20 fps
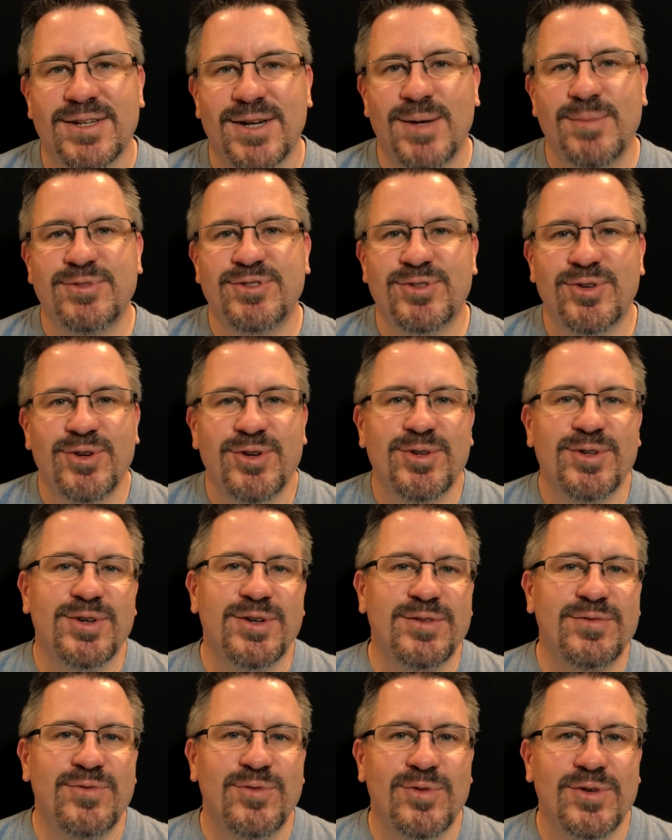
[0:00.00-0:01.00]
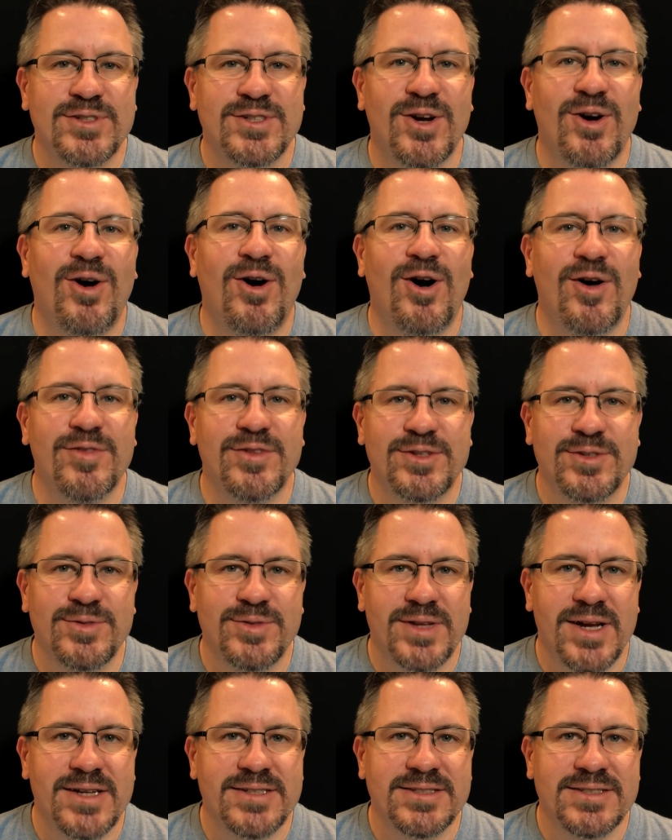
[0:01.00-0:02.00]
I'm sure you're looking forward to all the
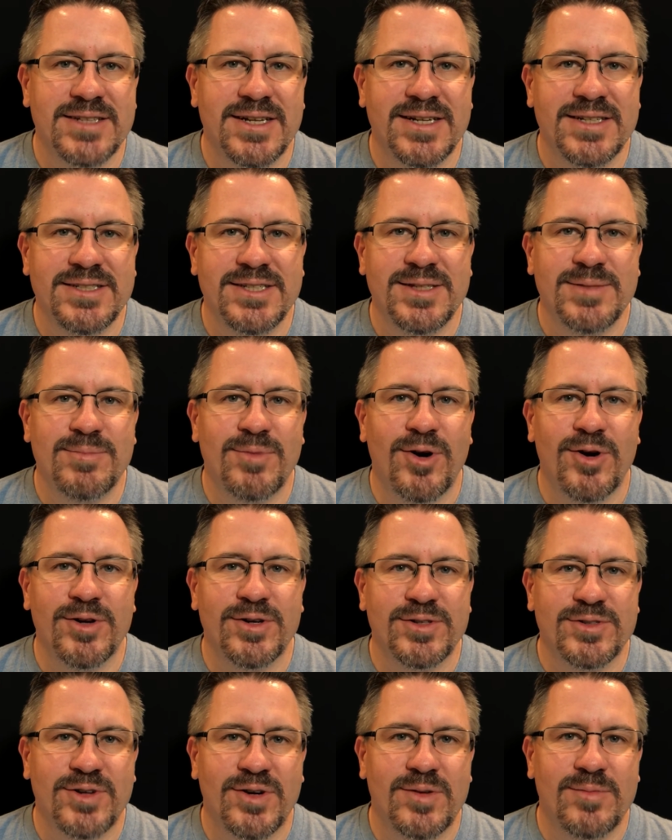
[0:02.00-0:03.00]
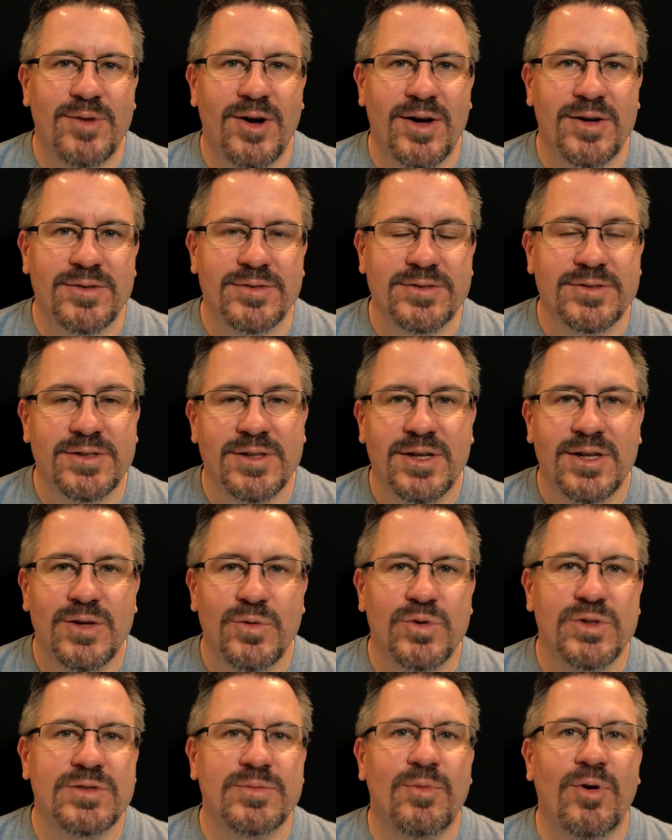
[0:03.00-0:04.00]
2019 Martin guitar models,
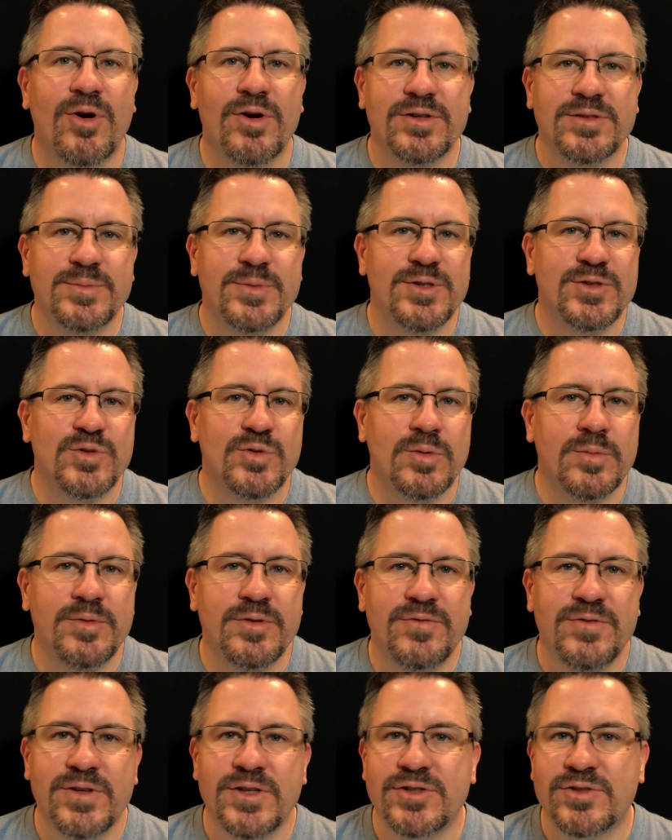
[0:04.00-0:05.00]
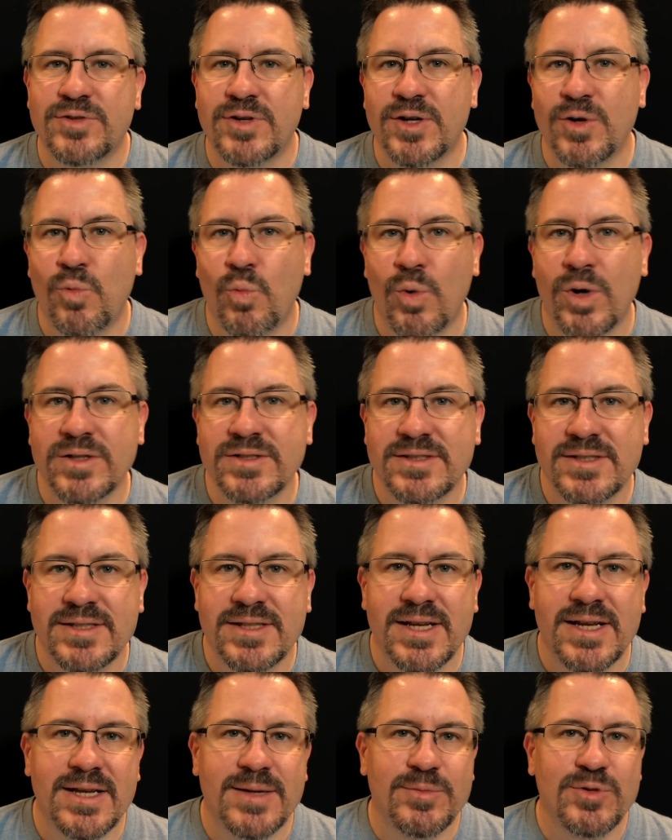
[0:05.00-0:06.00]
which Mari's Music will be featuring once a
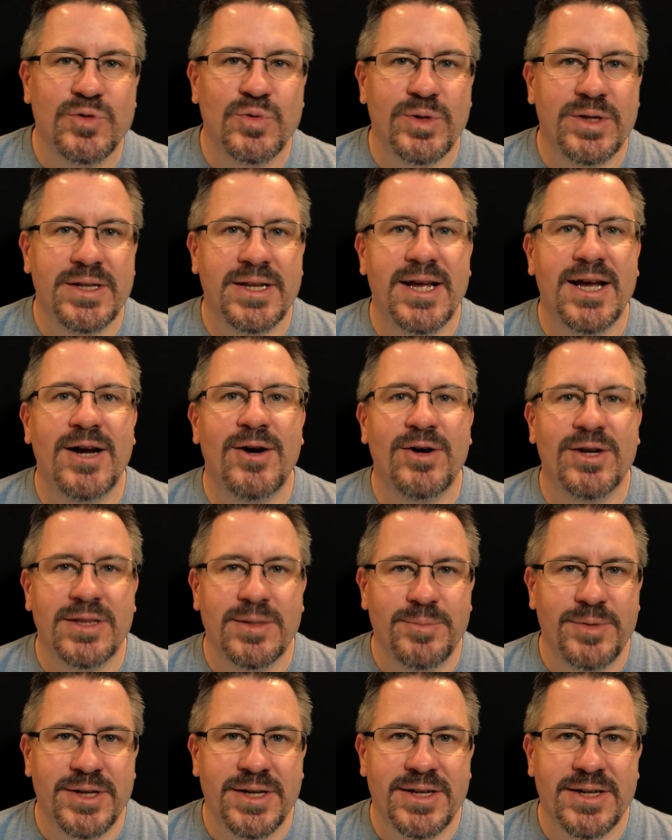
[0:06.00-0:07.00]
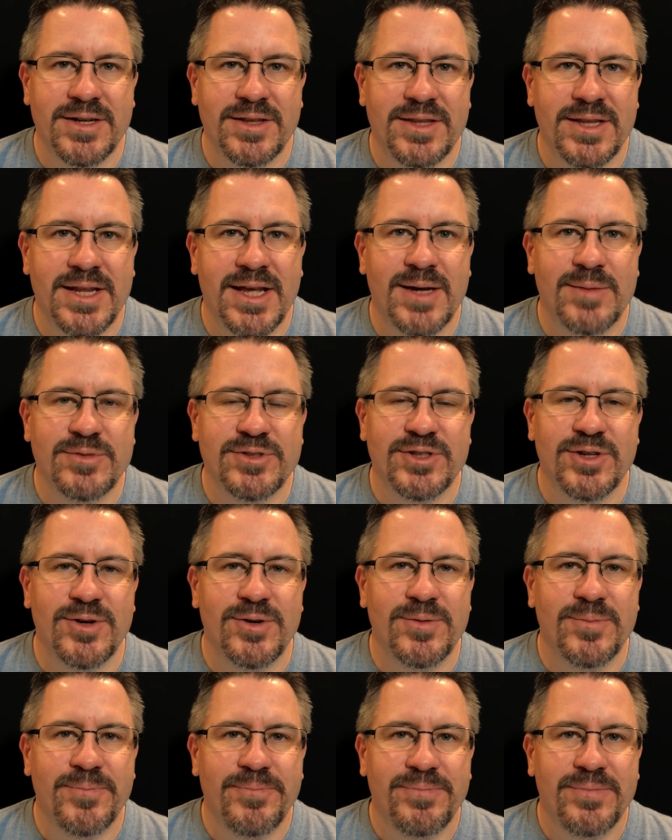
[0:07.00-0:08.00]
day between now and the beginning of the NAMM
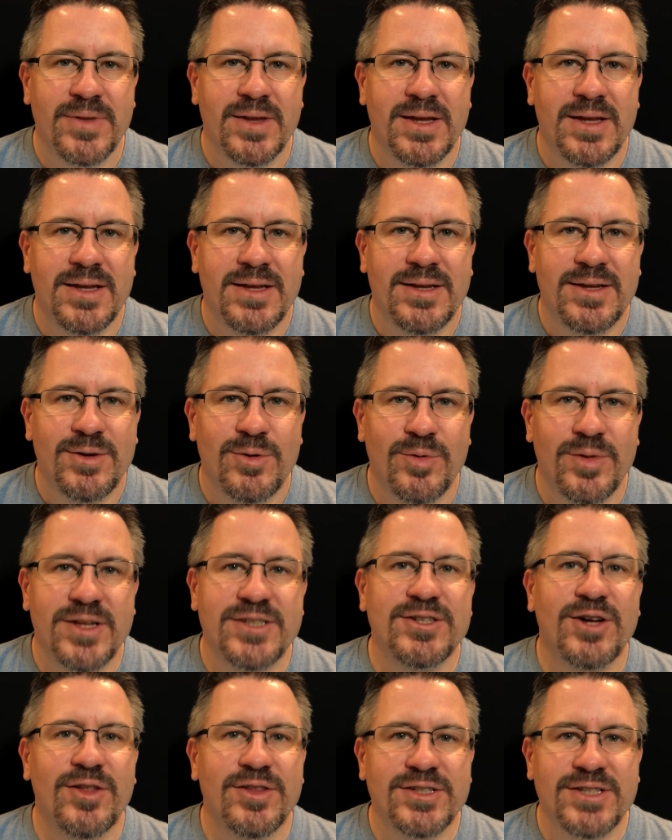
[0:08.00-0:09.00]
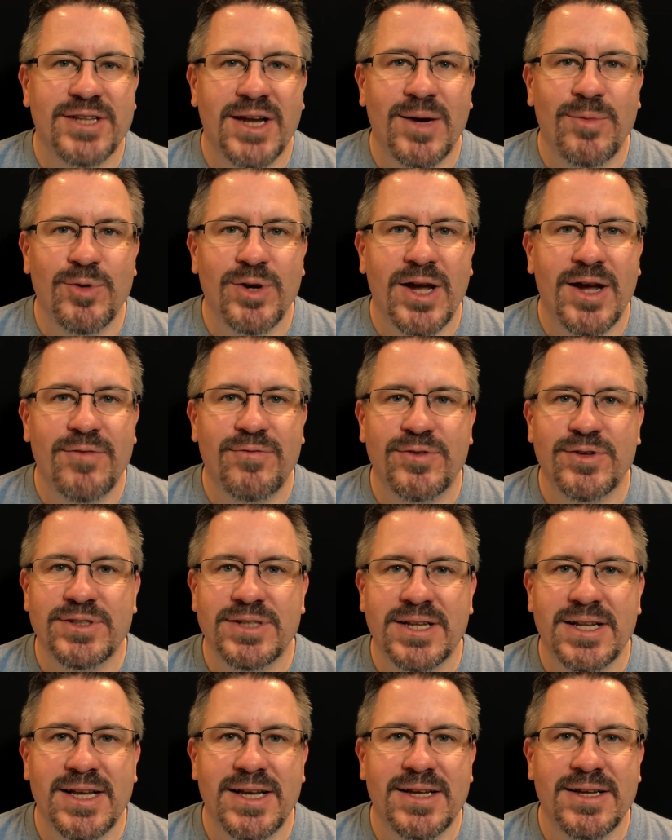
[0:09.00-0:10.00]
show. Well, that's all the time we have for
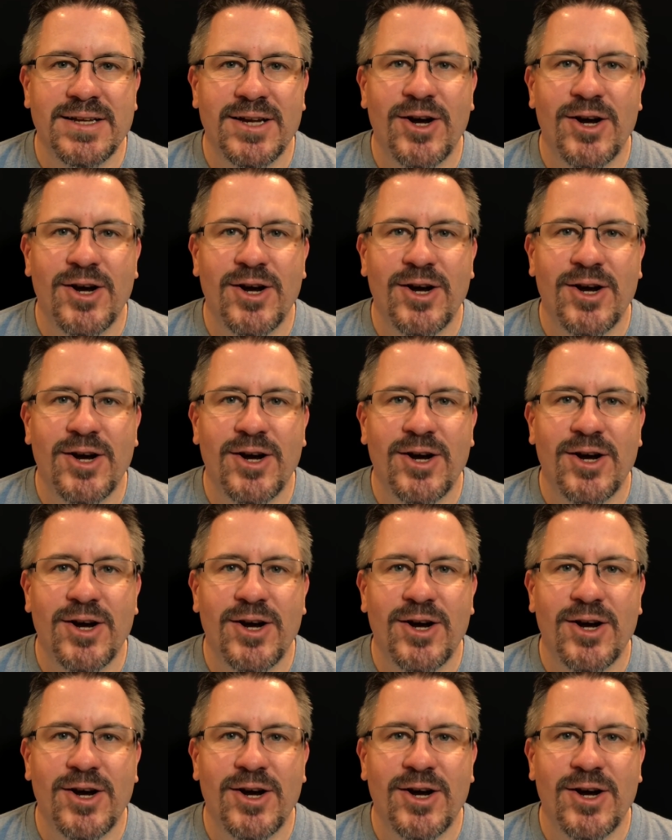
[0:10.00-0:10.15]
today.